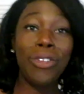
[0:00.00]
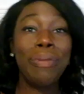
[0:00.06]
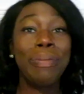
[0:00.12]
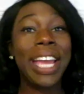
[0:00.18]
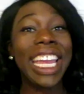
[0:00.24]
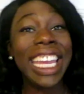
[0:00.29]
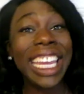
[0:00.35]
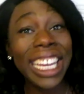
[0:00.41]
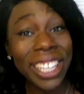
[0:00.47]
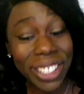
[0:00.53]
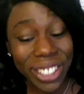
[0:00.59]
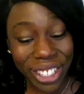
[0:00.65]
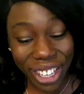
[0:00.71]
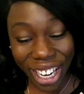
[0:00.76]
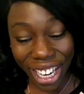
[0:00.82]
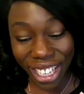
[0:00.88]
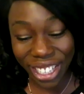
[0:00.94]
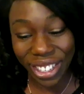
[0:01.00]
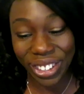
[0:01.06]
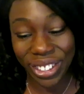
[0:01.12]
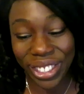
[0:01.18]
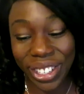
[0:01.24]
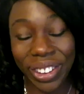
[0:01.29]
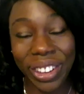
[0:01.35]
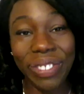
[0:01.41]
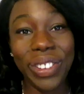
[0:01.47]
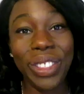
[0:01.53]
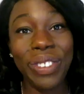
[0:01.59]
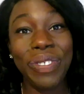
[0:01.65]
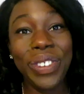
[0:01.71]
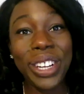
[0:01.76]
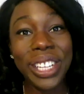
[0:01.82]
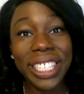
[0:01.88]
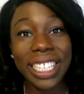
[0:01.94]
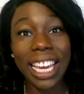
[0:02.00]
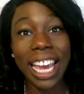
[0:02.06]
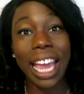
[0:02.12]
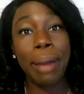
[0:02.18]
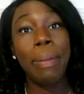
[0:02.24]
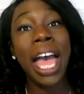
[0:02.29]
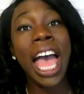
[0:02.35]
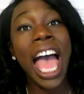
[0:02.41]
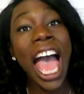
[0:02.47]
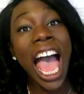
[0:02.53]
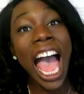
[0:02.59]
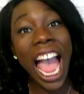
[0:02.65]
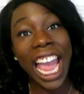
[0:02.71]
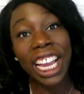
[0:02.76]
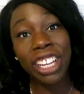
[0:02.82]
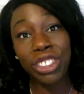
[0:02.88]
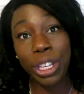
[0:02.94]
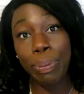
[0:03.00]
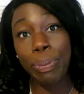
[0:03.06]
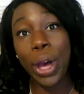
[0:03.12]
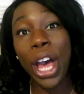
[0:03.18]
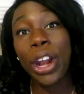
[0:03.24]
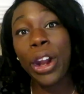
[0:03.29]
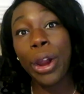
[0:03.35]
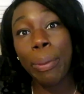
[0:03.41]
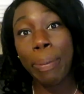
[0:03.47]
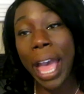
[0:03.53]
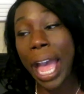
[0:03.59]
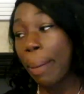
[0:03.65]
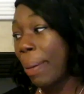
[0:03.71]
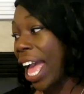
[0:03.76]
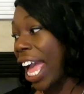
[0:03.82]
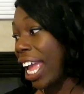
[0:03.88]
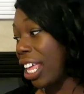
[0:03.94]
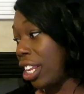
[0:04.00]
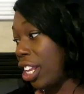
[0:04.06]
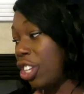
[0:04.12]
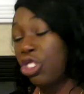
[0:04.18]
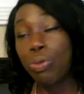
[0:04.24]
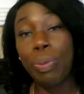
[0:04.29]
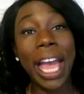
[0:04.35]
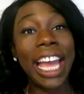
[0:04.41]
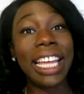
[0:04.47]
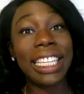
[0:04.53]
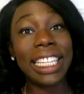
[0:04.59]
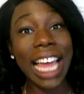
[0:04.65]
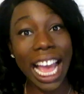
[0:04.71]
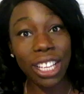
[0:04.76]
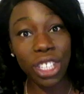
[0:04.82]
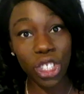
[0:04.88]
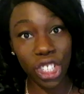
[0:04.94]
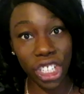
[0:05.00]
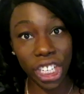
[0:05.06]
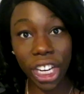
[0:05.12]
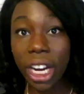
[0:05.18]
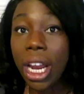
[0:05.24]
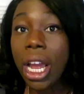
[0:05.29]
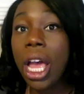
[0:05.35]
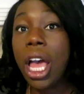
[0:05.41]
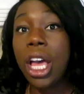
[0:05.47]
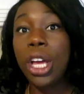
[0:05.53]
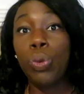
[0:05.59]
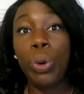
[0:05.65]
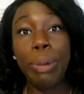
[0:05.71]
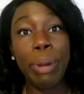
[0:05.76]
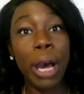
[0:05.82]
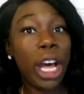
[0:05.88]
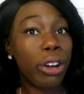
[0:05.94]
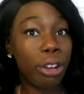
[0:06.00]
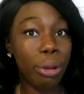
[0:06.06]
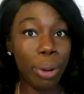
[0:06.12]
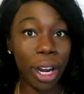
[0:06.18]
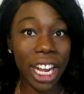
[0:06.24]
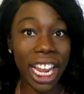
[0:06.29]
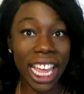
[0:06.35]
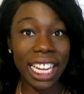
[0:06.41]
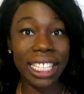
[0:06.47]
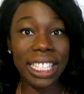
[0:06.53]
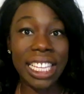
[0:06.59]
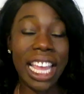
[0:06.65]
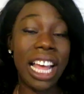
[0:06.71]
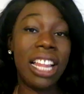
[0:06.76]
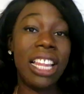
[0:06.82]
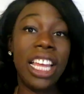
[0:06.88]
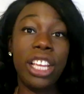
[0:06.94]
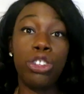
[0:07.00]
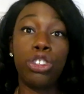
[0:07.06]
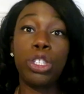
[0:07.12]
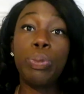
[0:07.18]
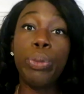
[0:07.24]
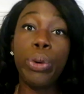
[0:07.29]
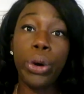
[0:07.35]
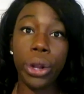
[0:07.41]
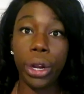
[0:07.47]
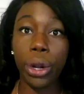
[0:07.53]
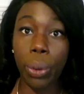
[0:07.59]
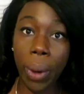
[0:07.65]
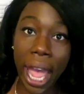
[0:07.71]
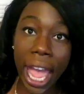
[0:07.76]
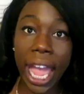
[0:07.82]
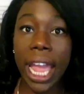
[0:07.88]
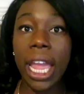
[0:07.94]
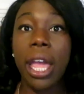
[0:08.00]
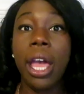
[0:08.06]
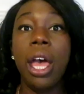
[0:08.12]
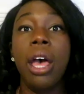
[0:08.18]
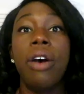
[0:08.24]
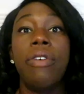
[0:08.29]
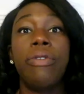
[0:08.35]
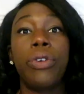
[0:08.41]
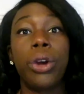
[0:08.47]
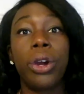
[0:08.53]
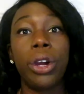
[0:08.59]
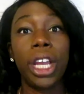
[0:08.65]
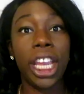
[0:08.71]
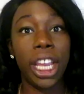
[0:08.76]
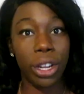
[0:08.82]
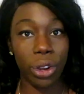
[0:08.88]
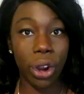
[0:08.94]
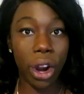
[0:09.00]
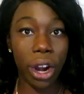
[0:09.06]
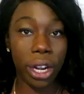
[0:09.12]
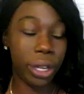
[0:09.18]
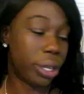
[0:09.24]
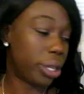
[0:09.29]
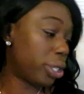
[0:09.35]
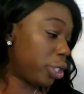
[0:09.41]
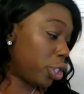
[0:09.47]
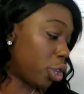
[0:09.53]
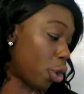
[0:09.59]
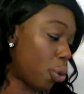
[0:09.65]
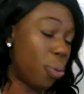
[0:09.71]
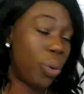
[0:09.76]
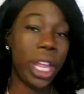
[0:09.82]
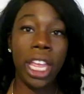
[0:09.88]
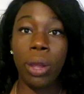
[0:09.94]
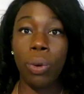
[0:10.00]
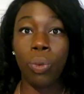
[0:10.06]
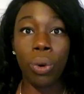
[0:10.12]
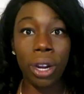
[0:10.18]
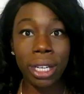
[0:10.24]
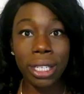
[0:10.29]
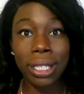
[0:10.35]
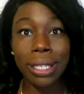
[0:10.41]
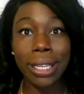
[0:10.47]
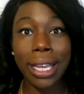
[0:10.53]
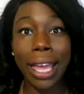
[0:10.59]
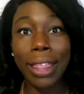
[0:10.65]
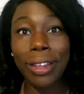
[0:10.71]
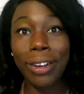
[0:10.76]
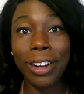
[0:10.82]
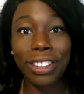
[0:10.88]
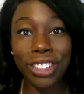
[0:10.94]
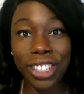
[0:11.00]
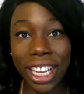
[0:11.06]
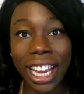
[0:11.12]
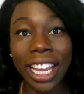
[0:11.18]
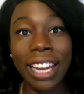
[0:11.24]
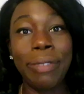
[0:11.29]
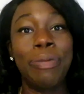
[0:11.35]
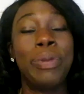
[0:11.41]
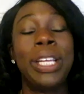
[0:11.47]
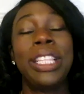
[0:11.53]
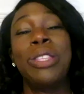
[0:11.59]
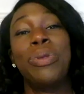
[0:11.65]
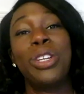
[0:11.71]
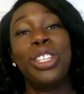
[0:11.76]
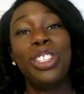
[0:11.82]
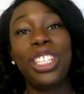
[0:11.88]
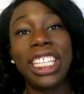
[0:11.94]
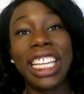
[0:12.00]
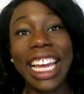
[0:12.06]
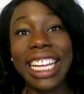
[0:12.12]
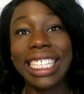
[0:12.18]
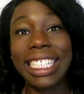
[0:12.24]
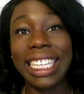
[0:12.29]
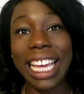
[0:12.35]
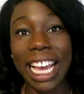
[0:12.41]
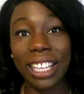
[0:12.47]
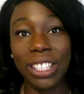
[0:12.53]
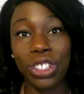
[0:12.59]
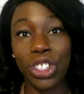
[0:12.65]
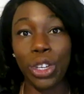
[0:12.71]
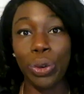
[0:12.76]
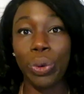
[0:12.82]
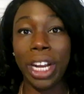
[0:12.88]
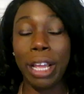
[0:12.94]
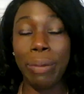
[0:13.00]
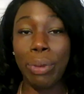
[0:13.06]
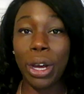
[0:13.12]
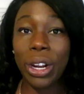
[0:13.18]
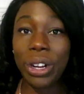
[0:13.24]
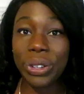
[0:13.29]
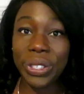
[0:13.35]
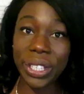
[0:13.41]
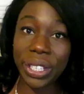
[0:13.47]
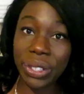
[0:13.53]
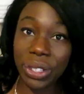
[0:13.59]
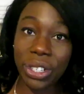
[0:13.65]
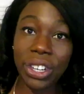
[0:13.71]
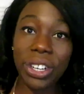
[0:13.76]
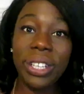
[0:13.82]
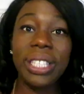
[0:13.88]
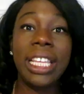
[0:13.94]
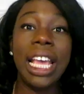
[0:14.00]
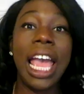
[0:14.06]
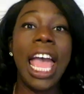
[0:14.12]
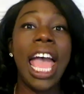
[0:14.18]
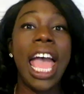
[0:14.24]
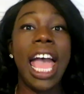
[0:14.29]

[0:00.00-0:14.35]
For my kindergartner who's going for the first time, I actually bought her backpack and lunch bag last year when Pottery Barn had a sale and just put it away for kindergarten. So we worked together and she kind of picked the one she liked last year when I bought her sister's.